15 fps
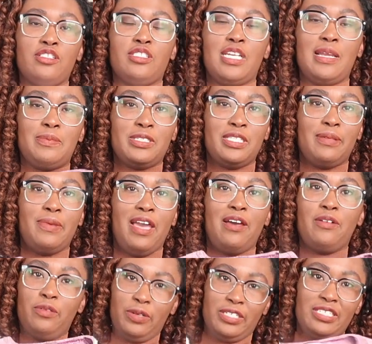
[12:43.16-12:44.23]
shapes them
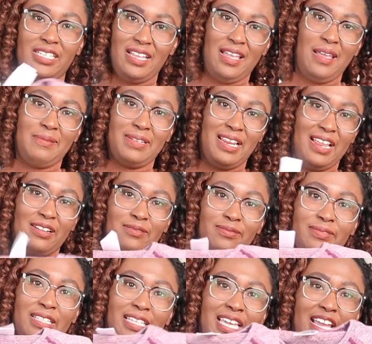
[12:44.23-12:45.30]
out, which I mean I don't
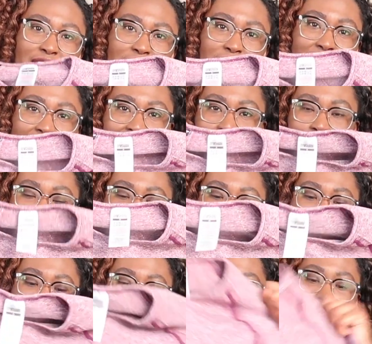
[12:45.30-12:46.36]
really care as much
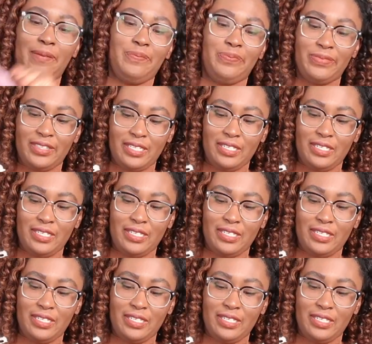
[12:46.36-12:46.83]
with that,